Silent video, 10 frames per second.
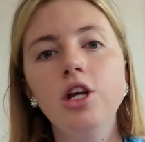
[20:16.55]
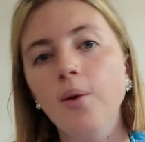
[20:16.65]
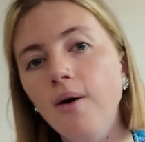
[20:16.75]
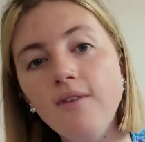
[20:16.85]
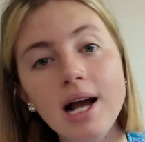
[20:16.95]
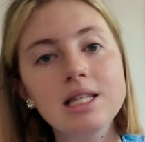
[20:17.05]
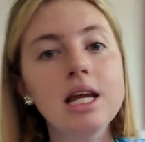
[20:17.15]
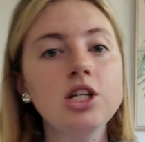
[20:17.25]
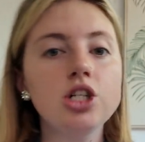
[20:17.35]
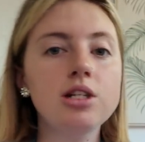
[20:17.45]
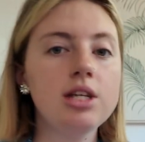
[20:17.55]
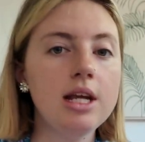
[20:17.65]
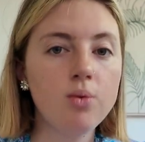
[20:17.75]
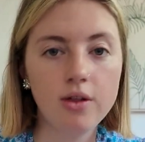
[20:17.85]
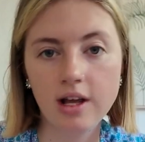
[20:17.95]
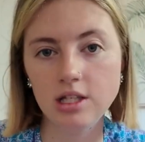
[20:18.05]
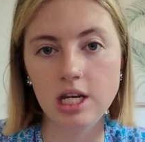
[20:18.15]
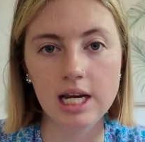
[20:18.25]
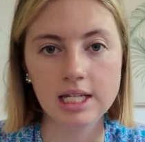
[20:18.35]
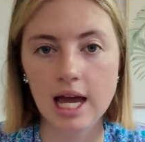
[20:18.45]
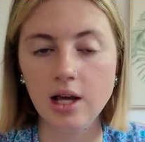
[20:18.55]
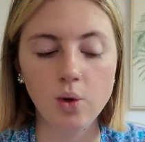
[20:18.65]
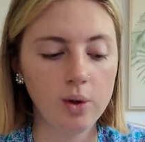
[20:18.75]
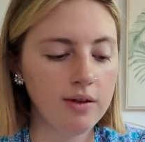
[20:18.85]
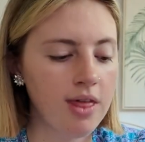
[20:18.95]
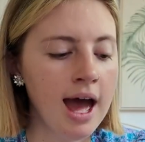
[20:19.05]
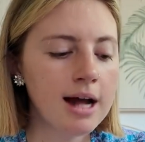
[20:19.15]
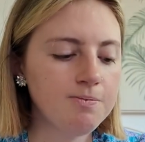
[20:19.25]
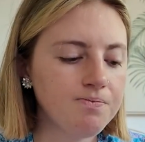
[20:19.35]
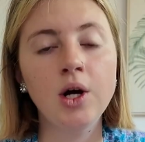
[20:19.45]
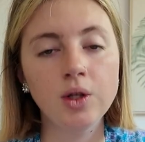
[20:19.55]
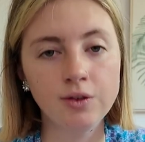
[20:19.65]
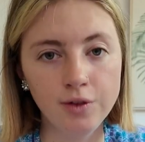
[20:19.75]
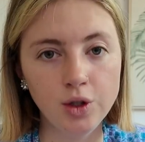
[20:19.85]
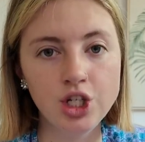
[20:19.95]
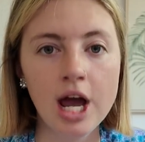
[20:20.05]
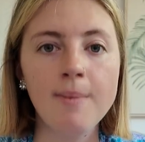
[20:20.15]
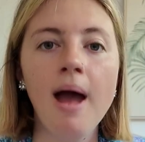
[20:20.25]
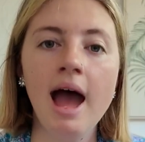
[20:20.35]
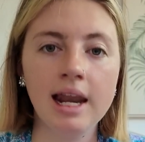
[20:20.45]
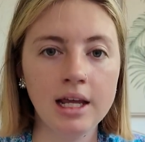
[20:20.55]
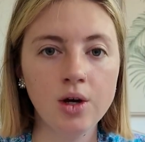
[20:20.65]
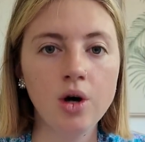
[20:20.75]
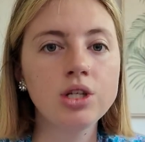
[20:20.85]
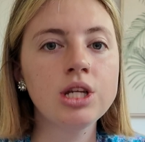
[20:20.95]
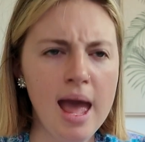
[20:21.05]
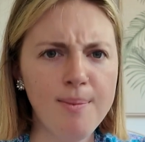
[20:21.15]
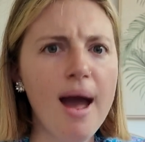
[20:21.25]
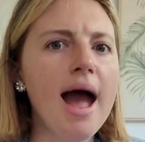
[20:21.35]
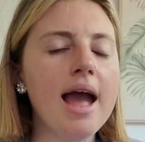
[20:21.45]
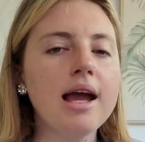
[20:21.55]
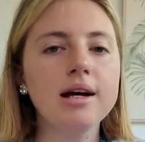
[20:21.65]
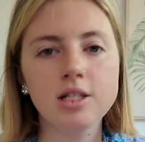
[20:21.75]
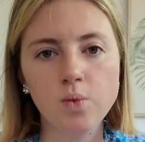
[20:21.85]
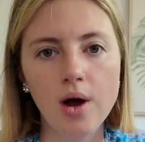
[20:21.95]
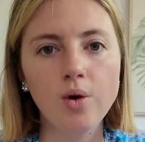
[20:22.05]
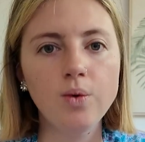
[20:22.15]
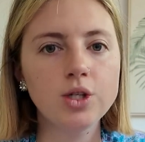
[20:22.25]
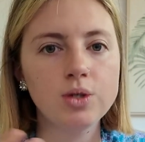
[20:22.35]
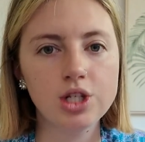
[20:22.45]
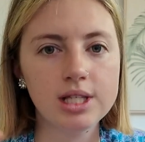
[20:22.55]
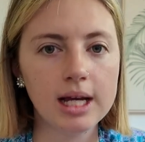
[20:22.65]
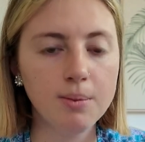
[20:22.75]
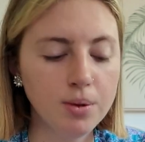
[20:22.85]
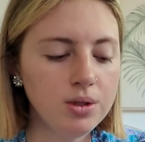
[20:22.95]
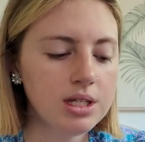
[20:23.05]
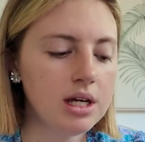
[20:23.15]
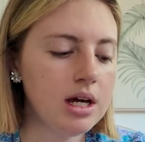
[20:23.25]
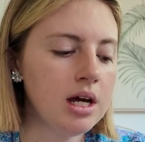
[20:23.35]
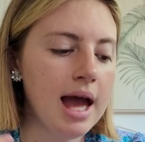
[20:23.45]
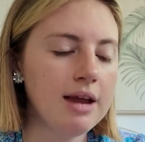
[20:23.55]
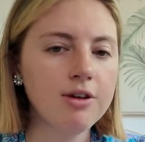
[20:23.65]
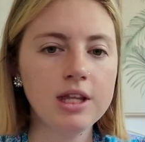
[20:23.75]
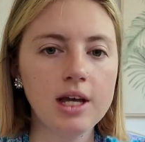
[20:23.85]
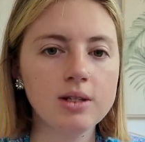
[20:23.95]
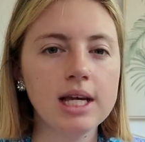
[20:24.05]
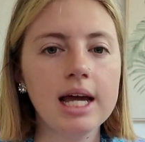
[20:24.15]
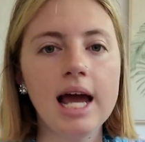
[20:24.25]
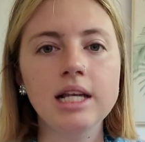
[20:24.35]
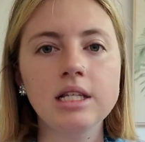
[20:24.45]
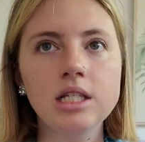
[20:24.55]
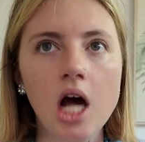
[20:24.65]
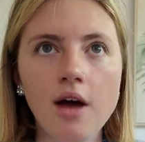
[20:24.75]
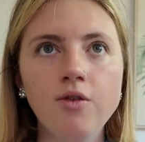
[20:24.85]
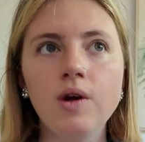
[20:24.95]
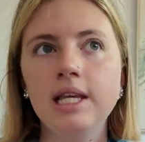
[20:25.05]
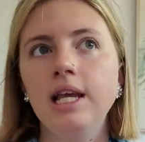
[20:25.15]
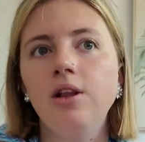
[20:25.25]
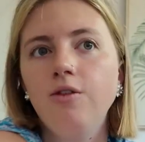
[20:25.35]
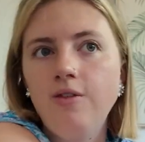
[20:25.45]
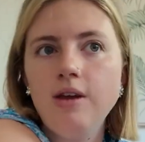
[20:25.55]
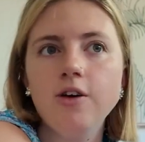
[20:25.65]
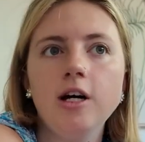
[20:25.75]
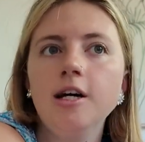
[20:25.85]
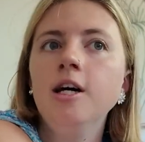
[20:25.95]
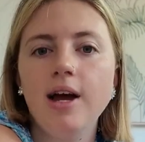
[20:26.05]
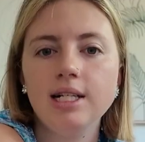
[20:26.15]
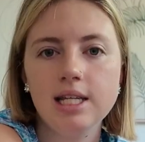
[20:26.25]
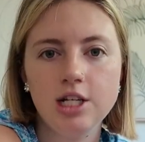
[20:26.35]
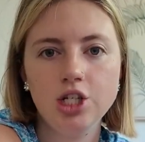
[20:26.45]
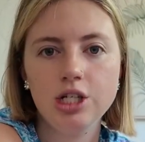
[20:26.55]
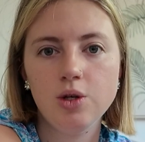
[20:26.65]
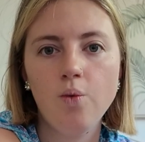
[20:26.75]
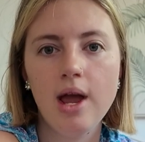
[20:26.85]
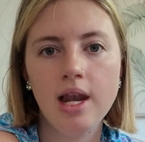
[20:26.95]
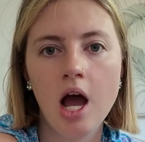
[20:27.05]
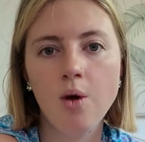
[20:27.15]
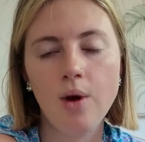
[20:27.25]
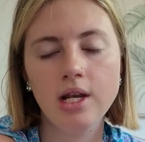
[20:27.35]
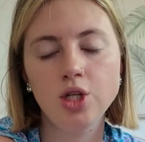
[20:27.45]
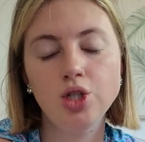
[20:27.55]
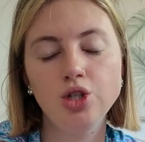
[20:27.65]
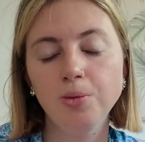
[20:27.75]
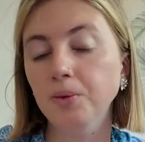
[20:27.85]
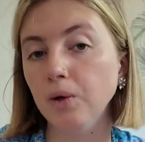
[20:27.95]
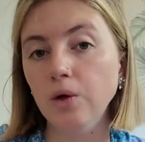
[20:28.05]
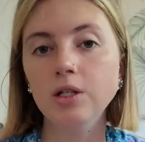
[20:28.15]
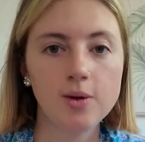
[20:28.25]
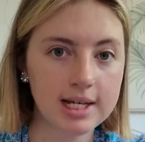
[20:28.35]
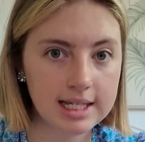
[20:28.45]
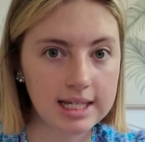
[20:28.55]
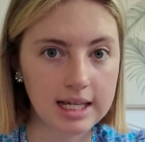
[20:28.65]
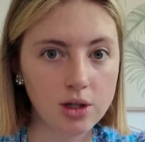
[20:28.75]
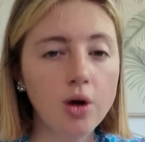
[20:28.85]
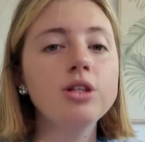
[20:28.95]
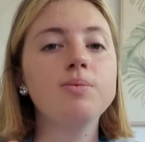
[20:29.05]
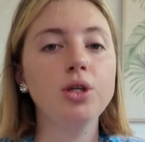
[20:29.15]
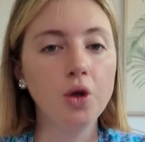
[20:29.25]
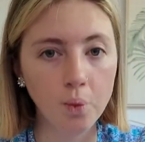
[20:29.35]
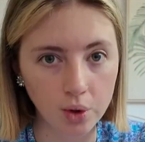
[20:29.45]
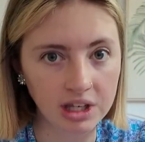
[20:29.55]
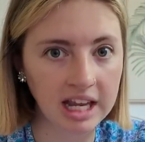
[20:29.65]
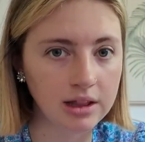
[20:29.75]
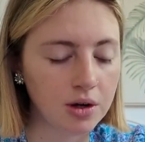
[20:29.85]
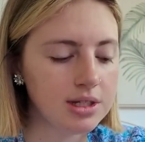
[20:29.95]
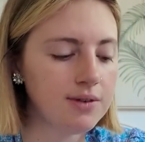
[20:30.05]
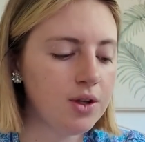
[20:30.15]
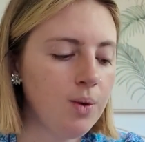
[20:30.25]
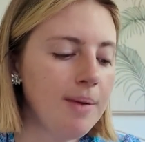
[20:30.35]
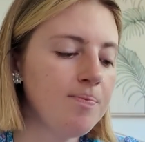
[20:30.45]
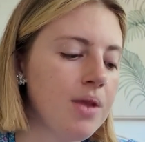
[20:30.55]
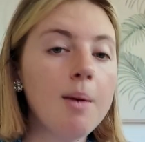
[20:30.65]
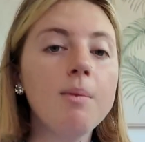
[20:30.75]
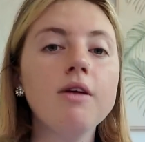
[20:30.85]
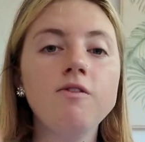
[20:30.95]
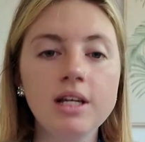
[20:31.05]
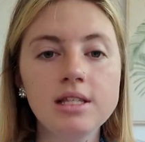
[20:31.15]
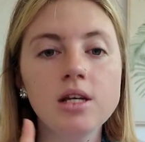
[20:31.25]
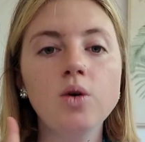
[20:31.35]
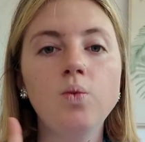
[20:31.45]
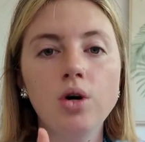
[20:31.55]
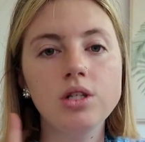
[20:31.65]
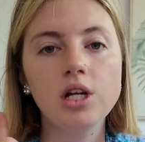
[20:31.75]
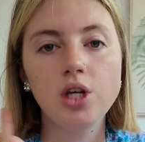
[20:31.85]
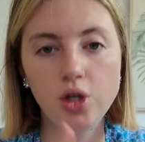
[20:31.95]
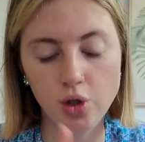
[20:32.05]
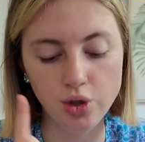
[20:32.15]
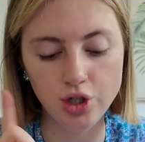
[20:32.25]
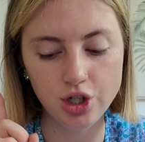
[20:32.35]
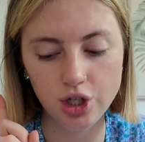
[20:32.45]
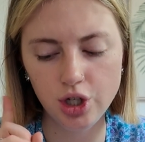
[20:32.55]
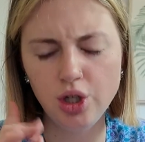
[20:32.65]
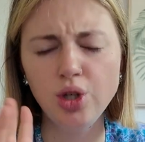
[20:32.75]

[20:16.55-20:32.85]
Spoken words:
you know, what vaccinations you need, what things you need to take, all of that. I got the flu jab and I got Hep A as well, which was just like a booster, and everything else. Like I'd had typhoid and yellow fever vaccinations when I went to Peru, so I didn't need those, but you would need those if you went. And my visa was a huge